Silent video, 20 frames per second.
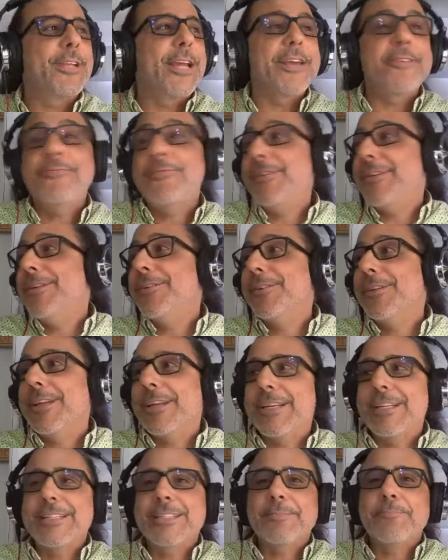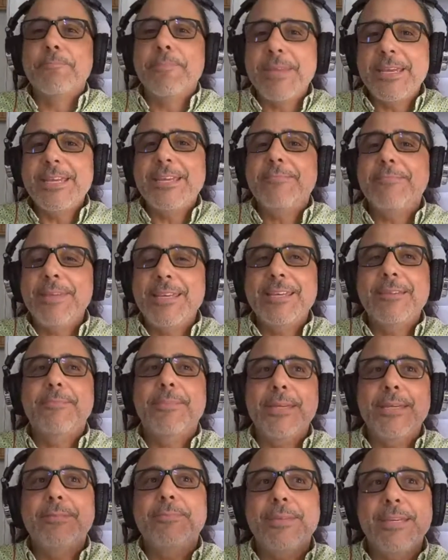and it's
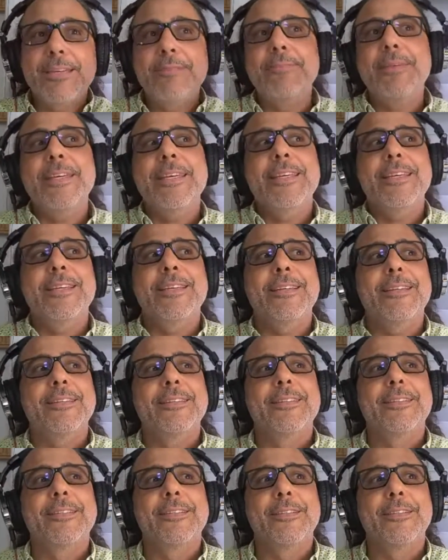me,